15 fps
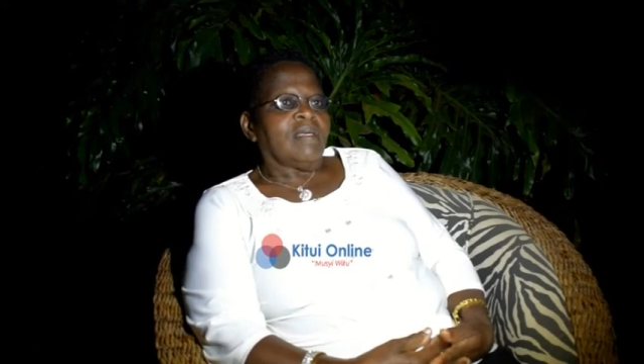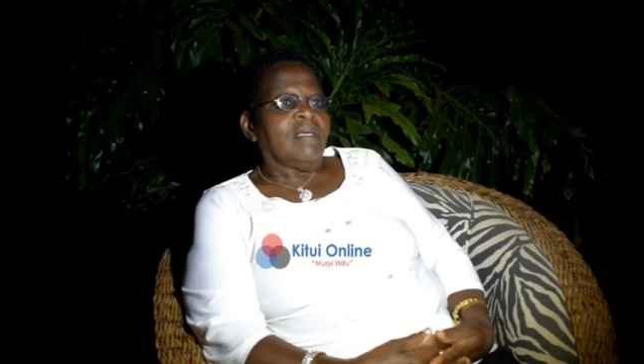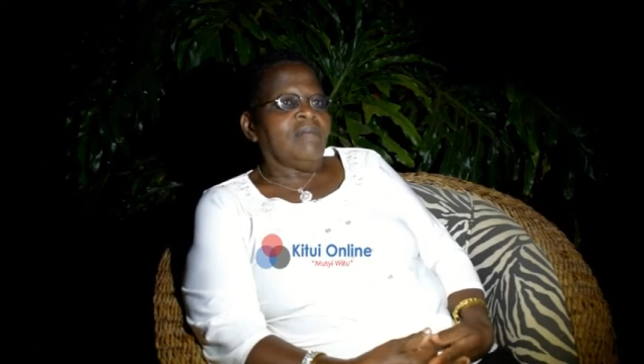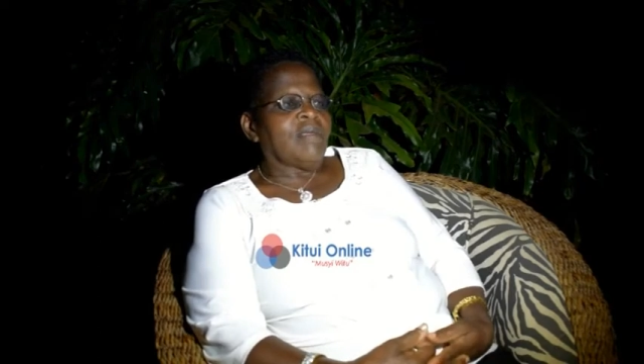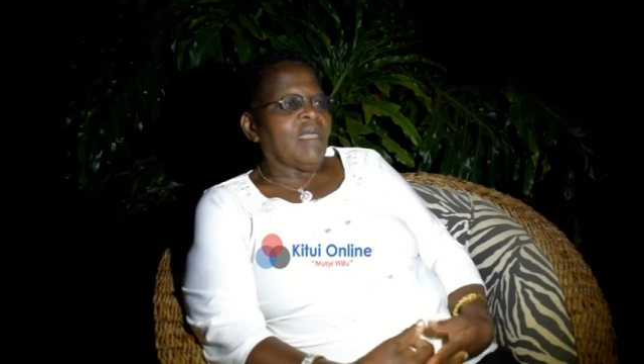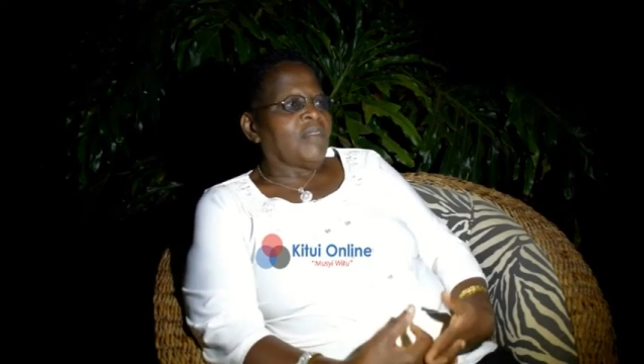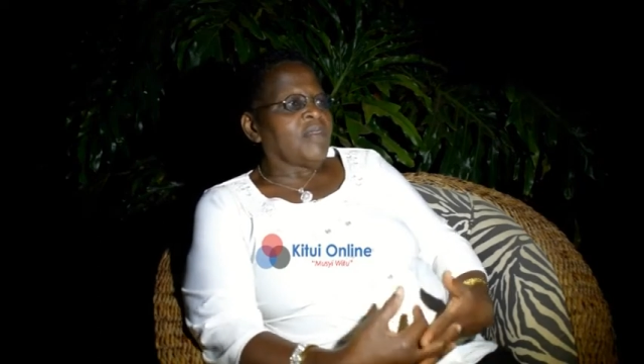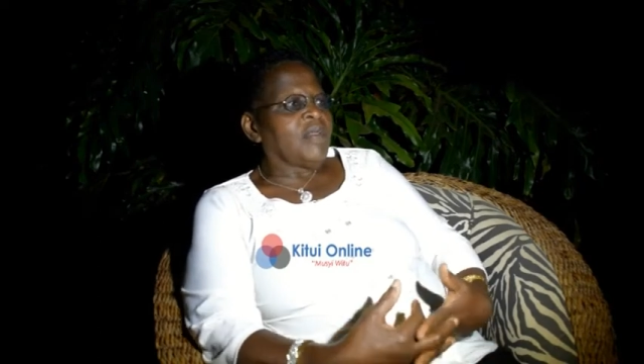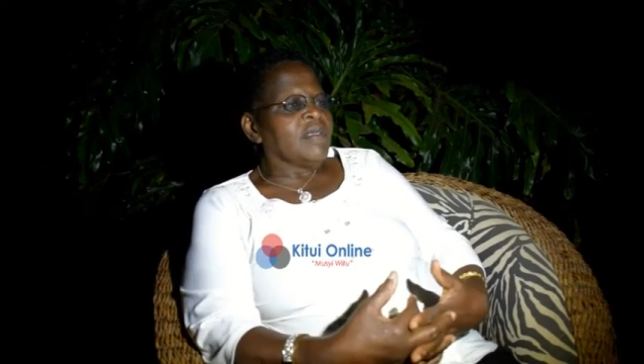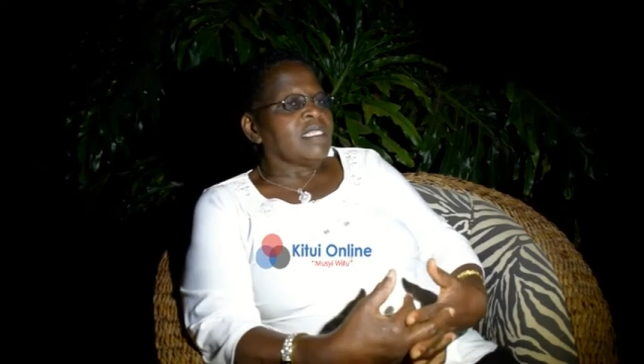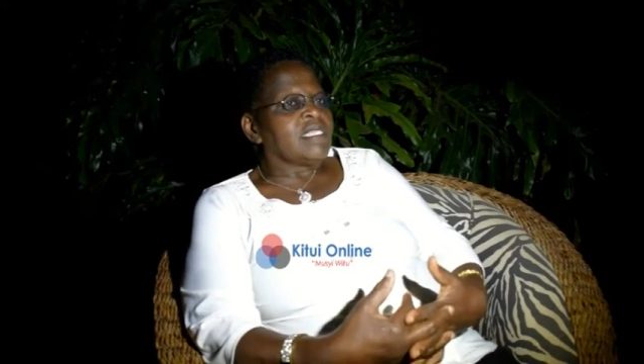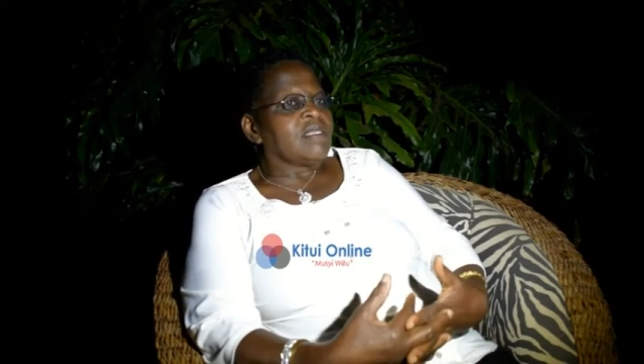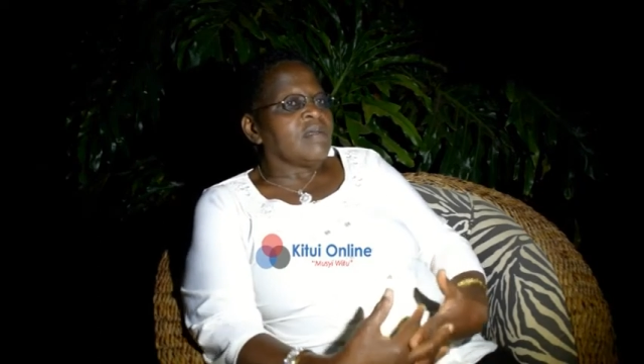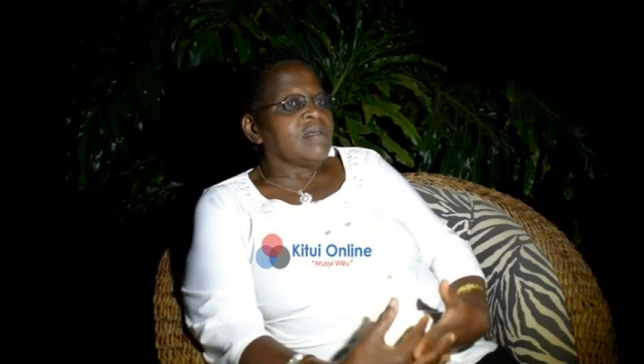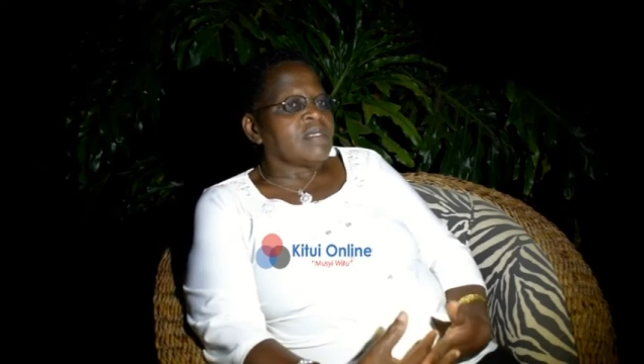If you are throwing
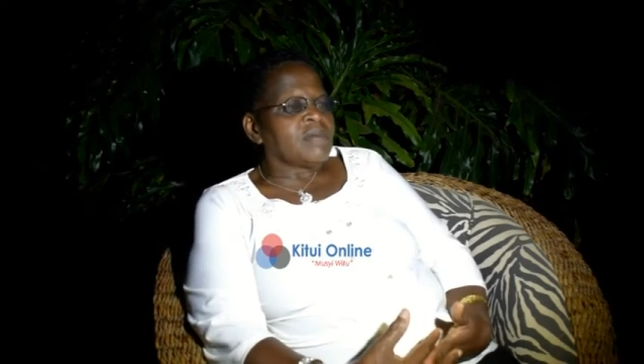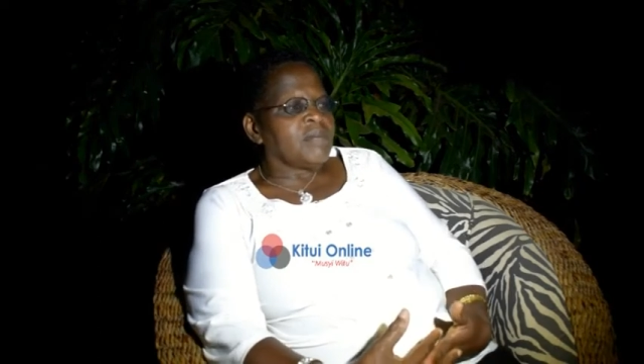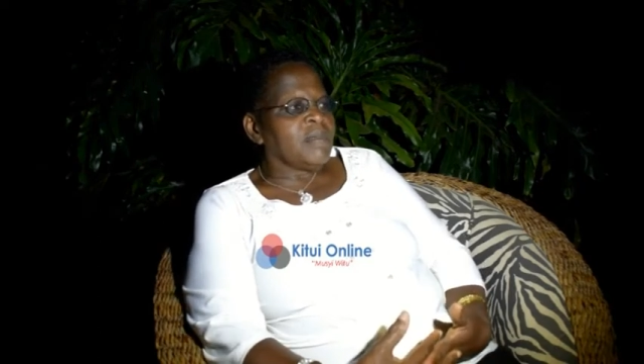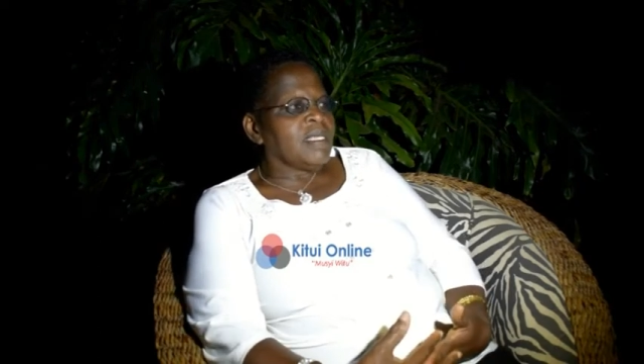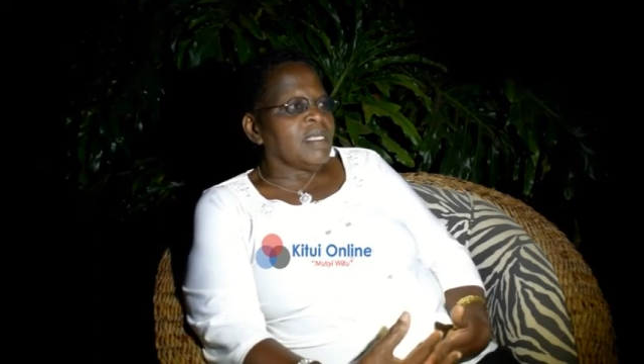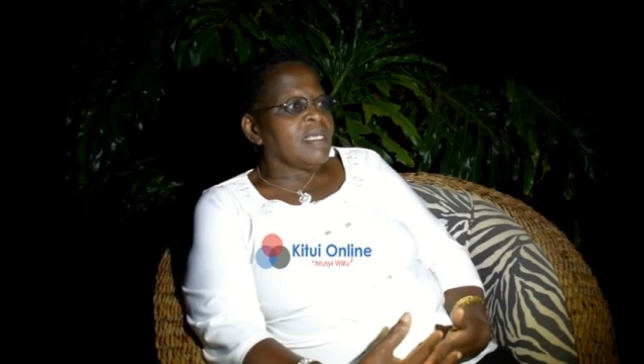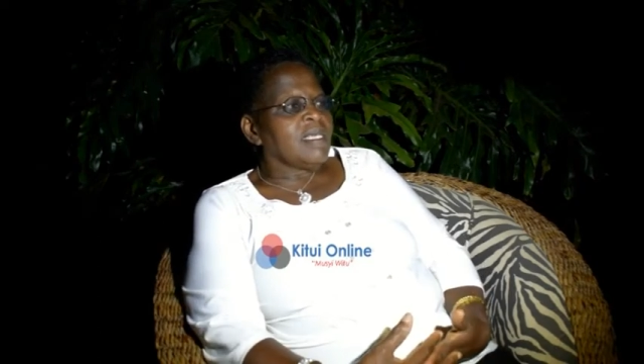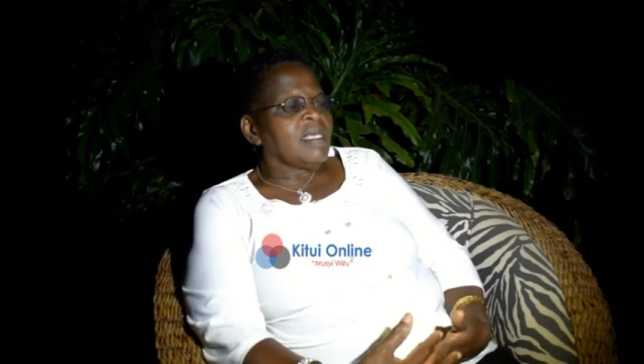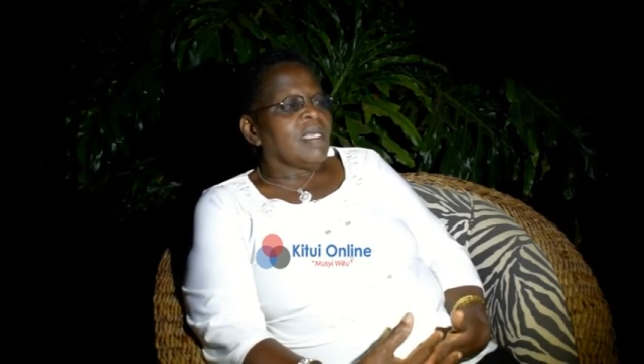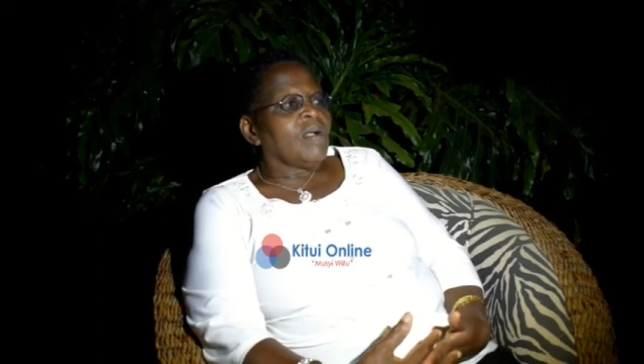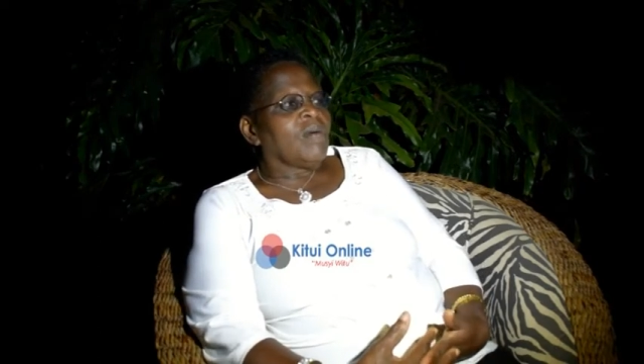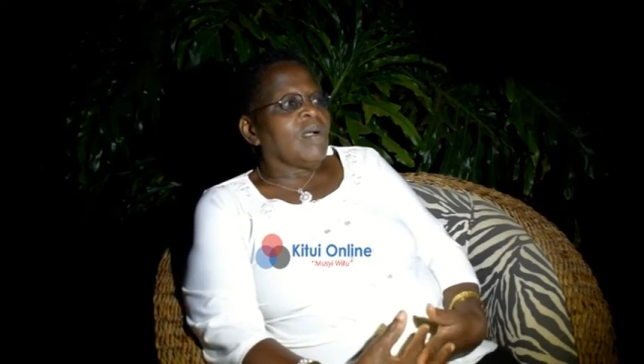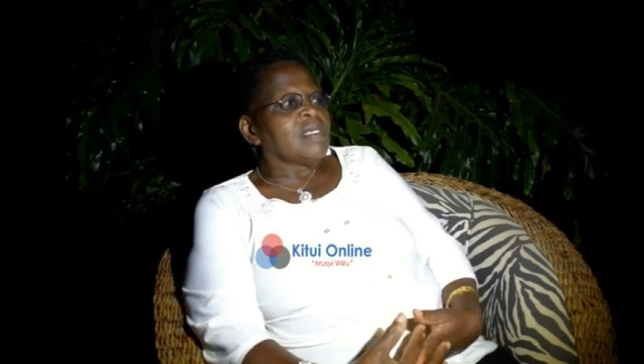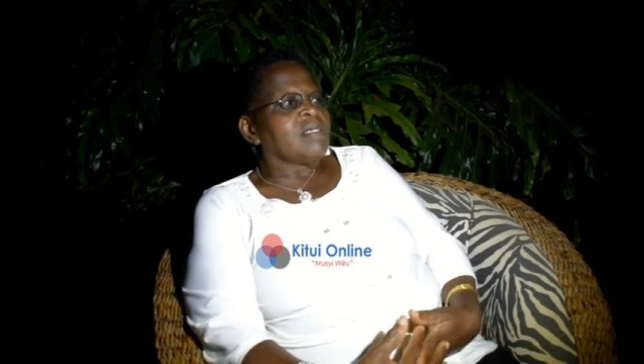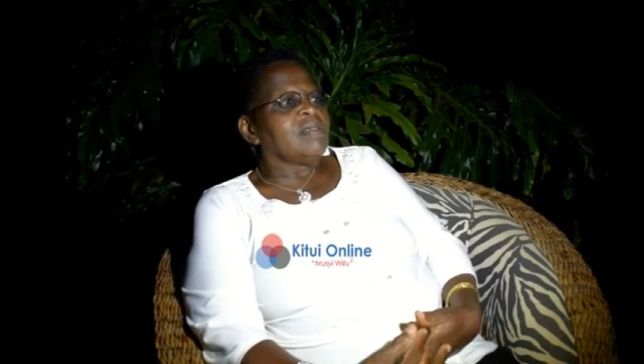stone to me,
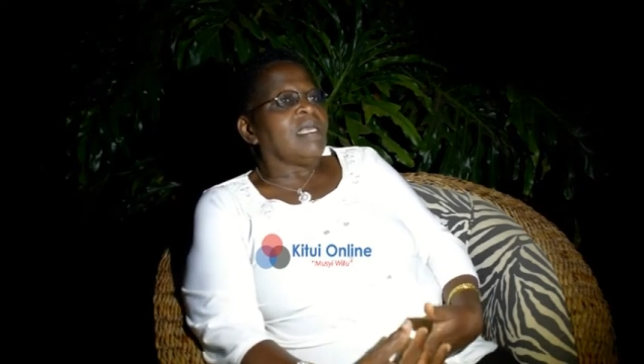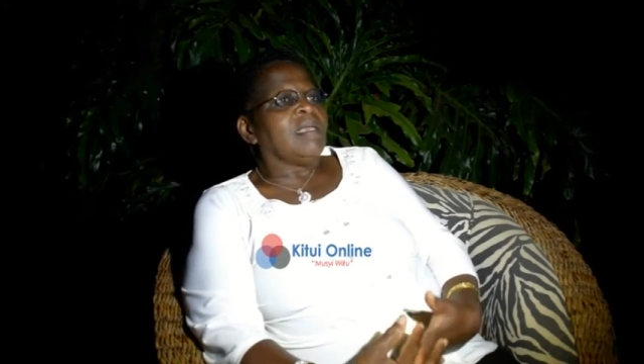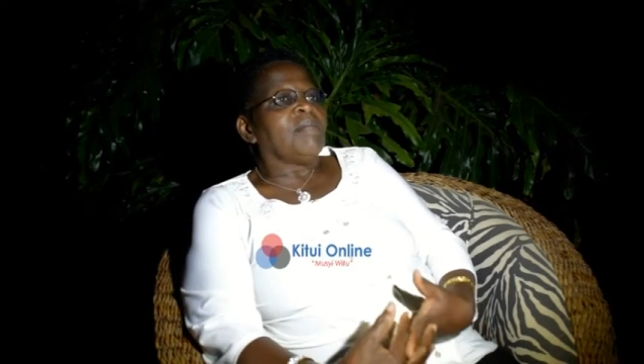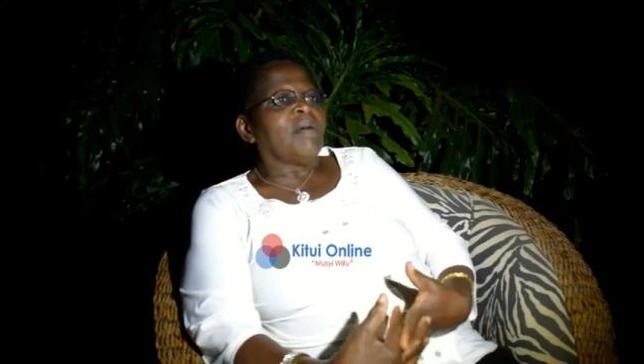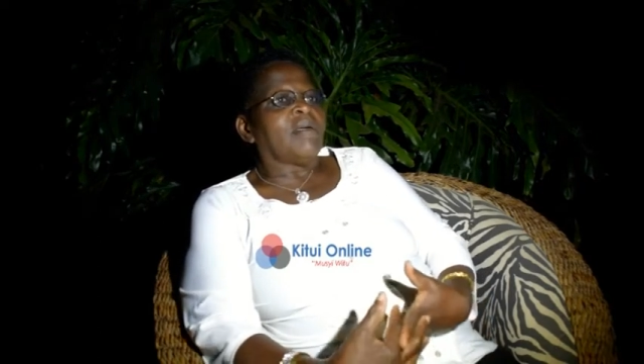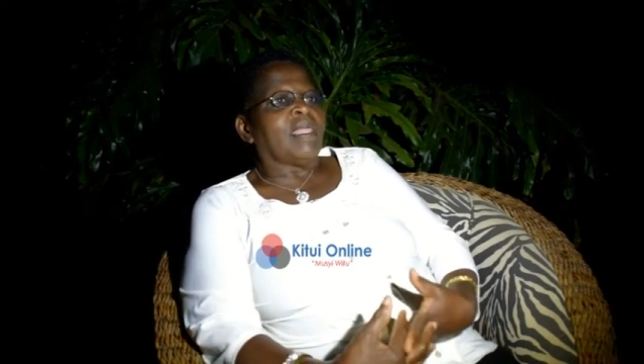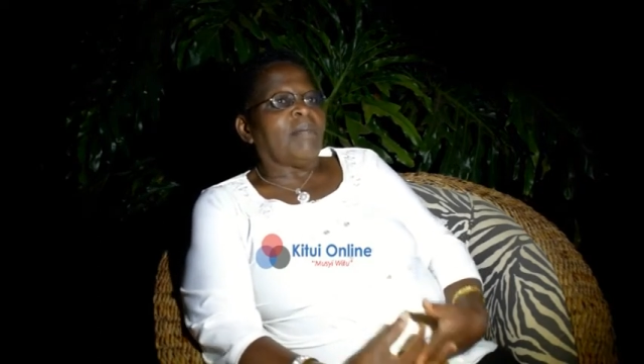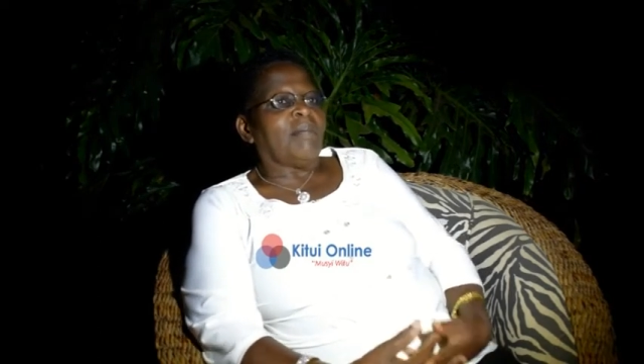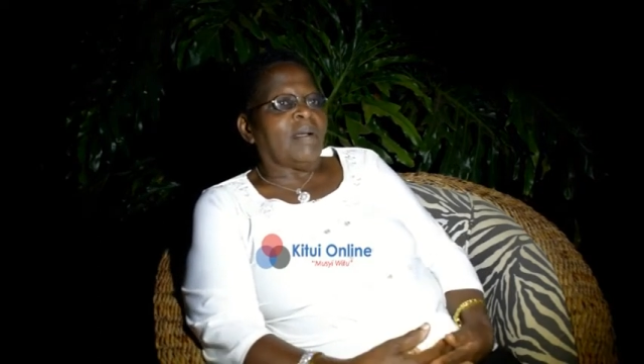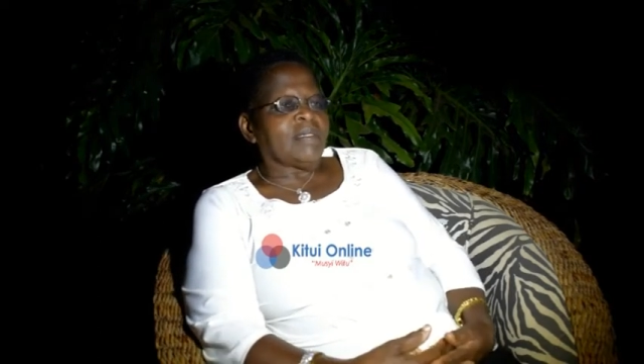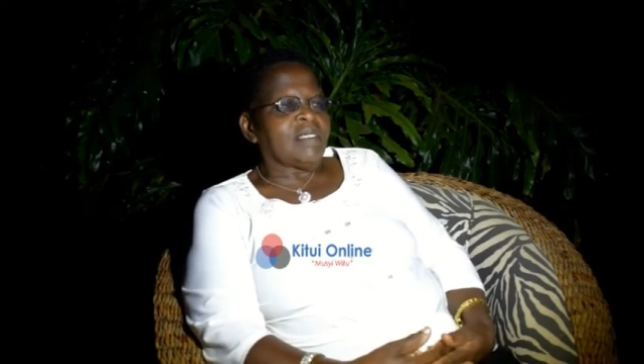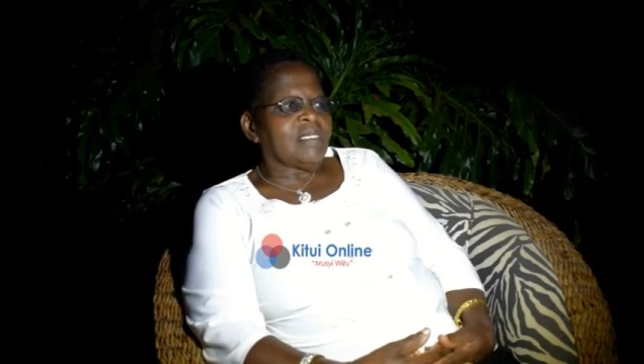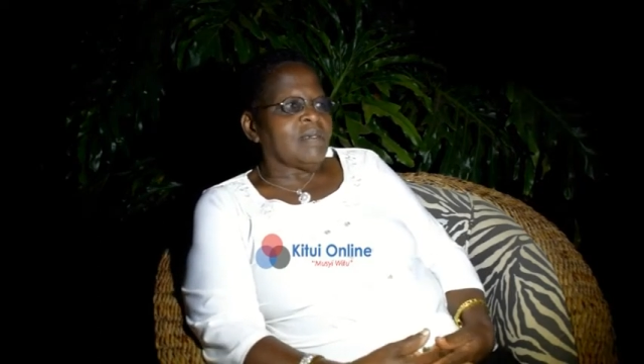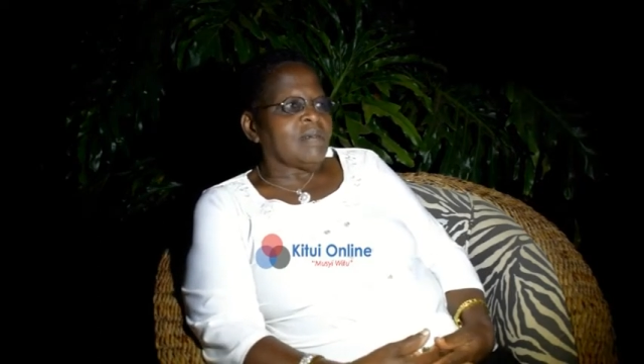why should I bother about